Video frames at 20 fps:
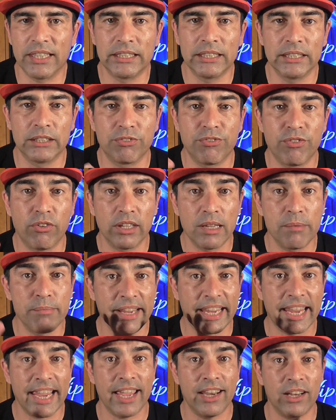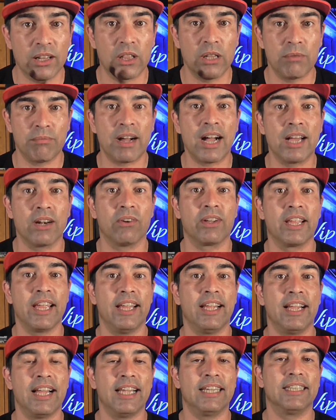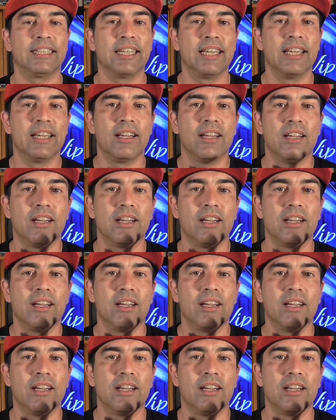This is fully mechanical mod, okay guys?